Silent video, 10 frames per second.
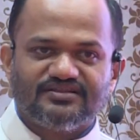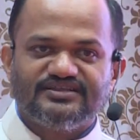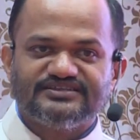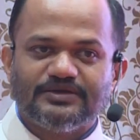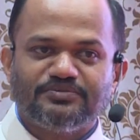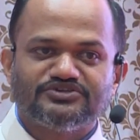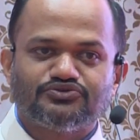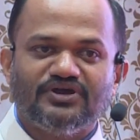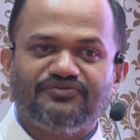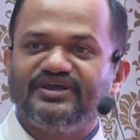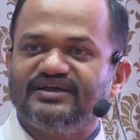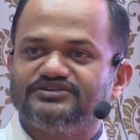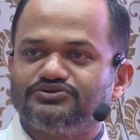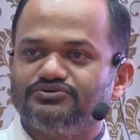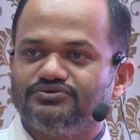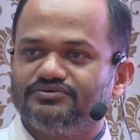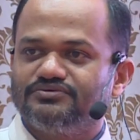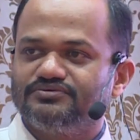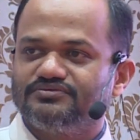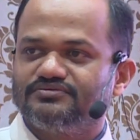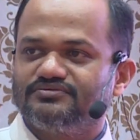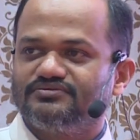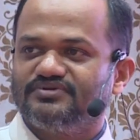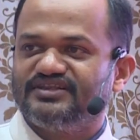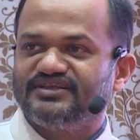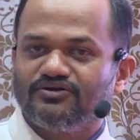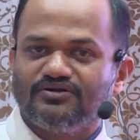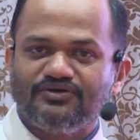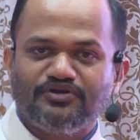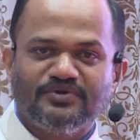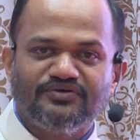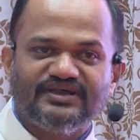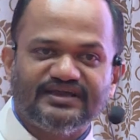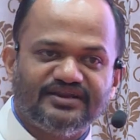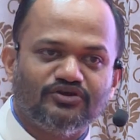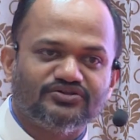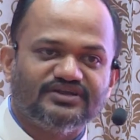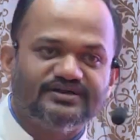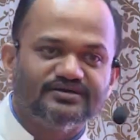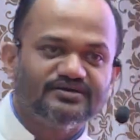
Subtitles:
This happens to every ICU. I think everybody will agree on that.